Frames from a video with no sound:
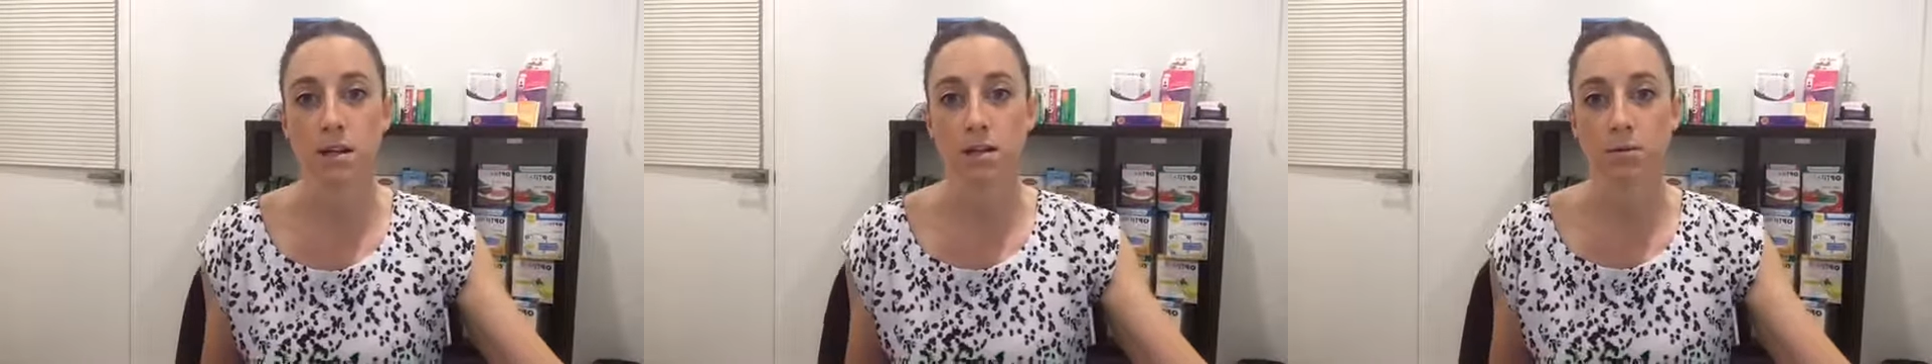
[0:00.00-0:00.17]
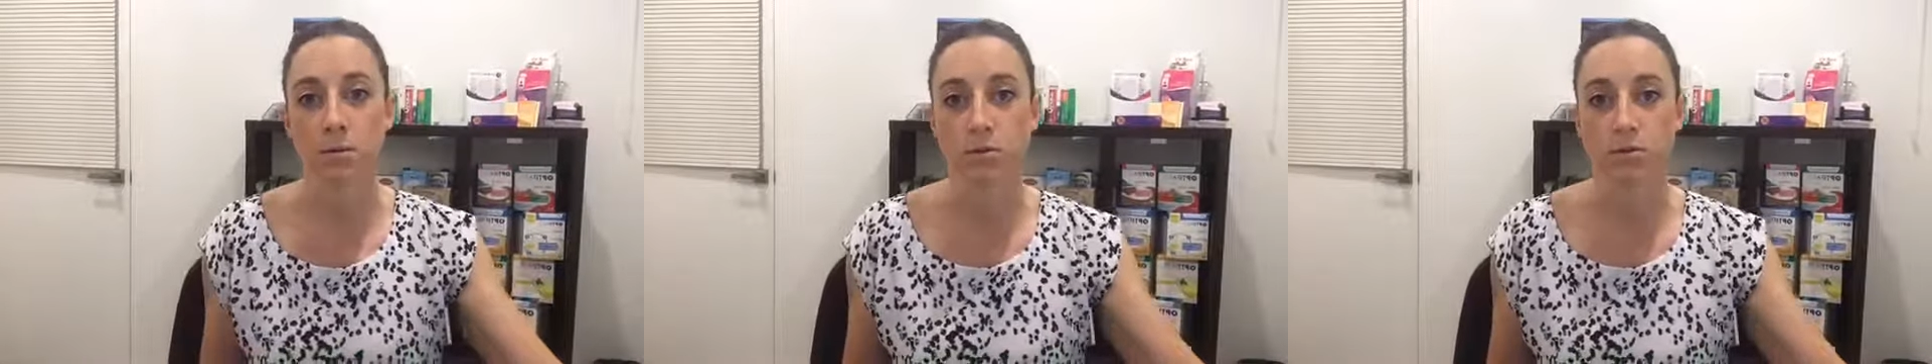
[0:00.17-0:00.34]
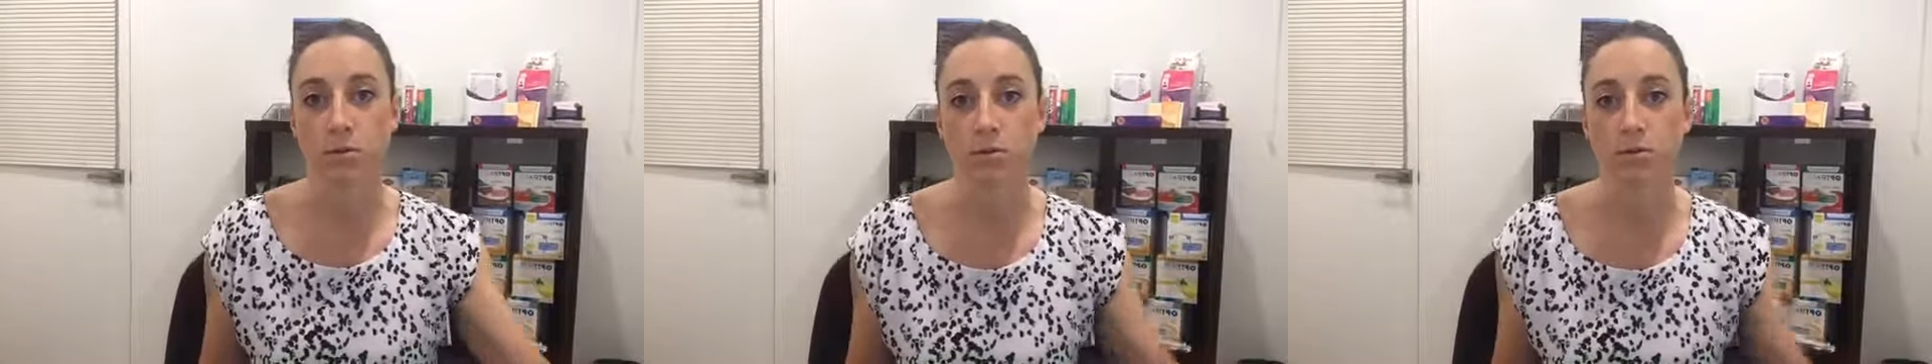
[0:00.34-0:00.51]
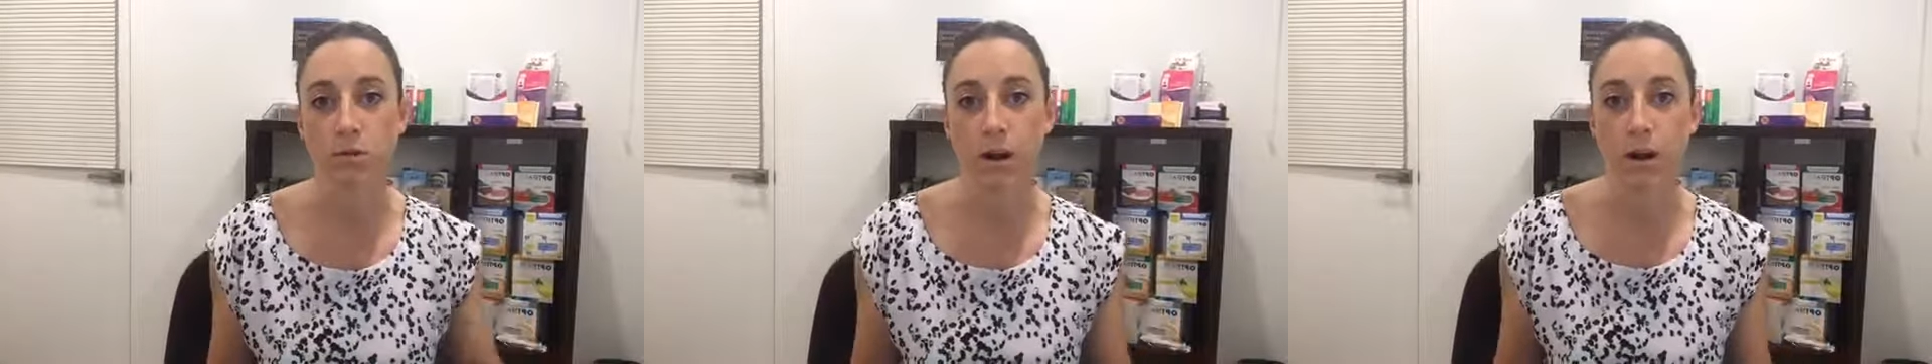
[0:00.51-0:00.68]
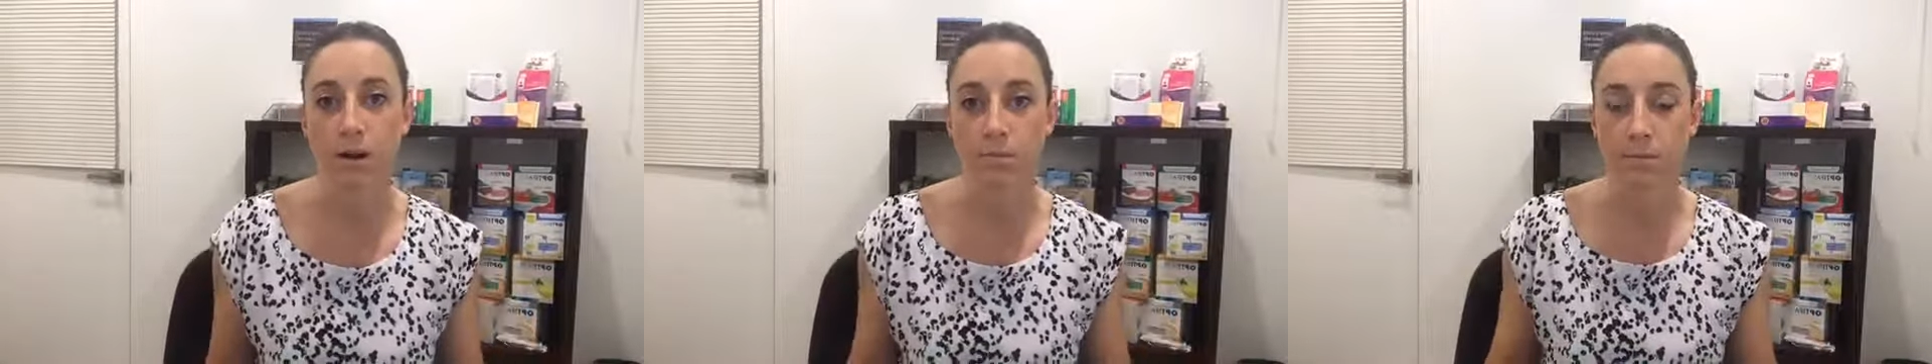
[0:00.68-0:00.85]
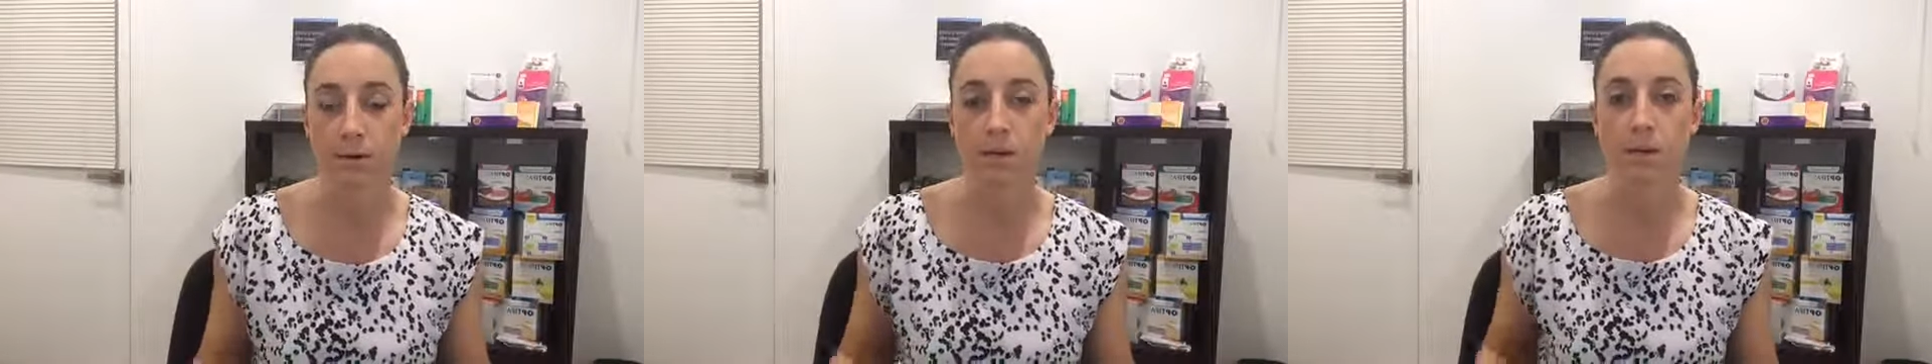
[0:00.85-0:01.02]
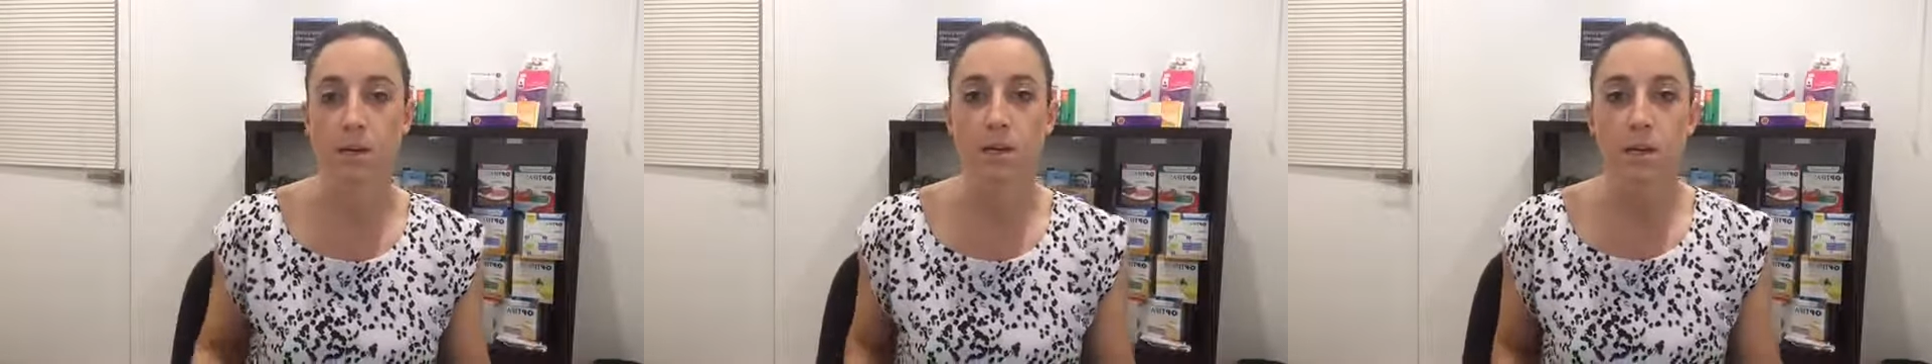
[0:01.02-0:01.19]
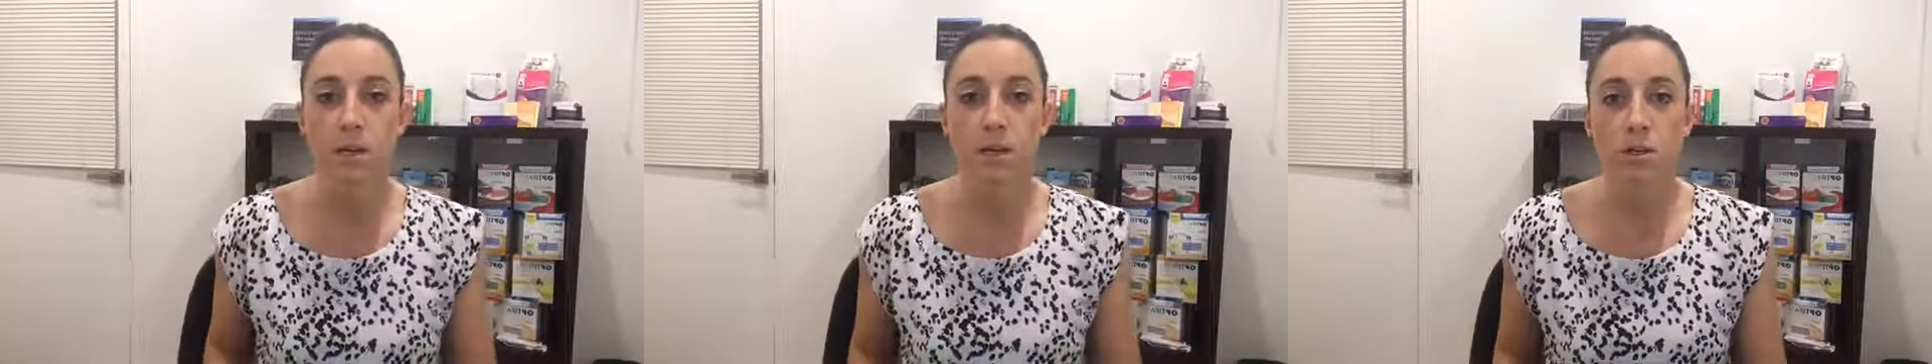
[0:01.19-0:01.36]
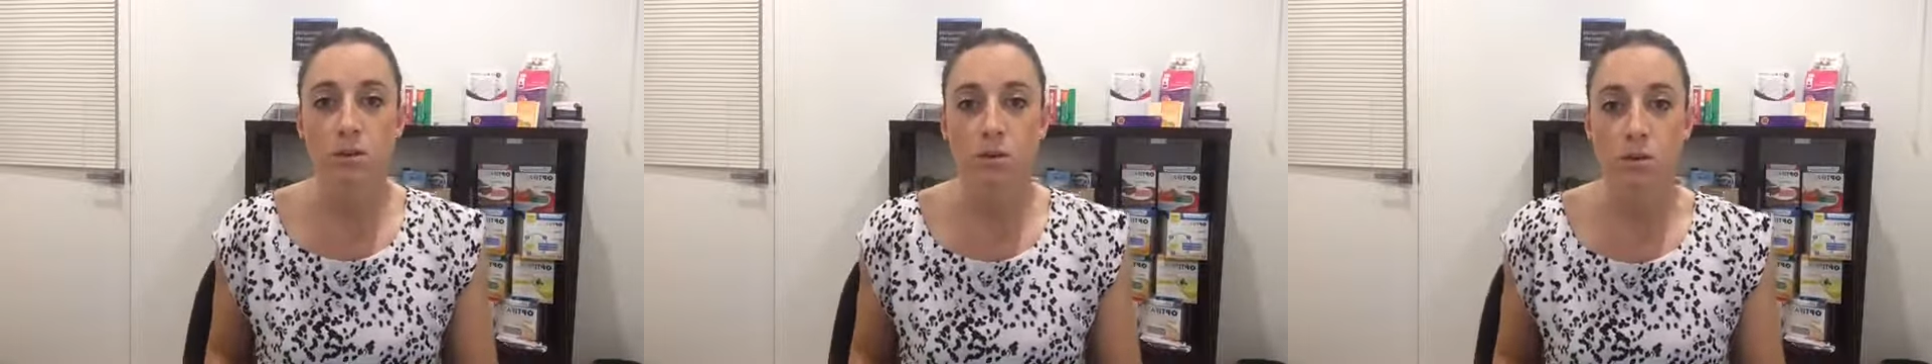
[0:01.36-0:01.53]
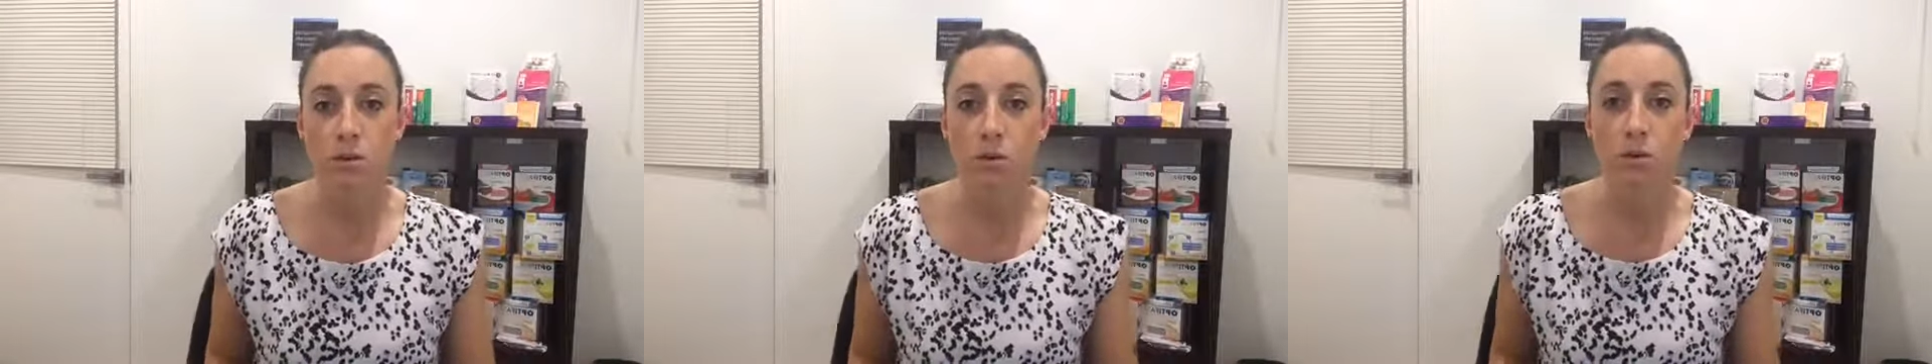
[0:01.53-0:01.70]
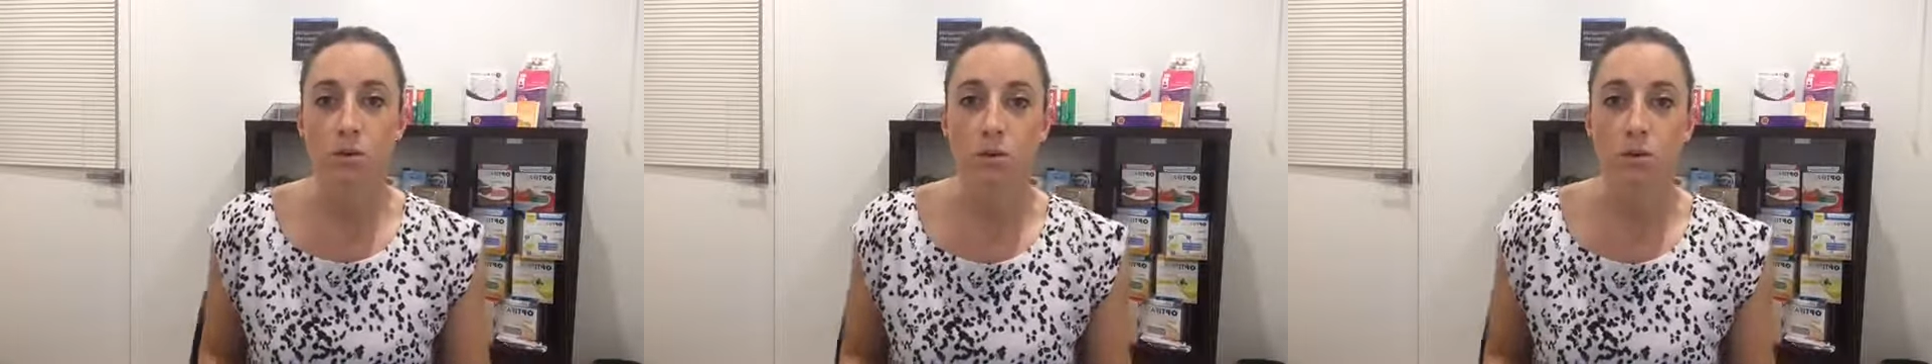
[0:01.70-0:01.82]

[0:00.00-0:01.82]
a multivitamin. So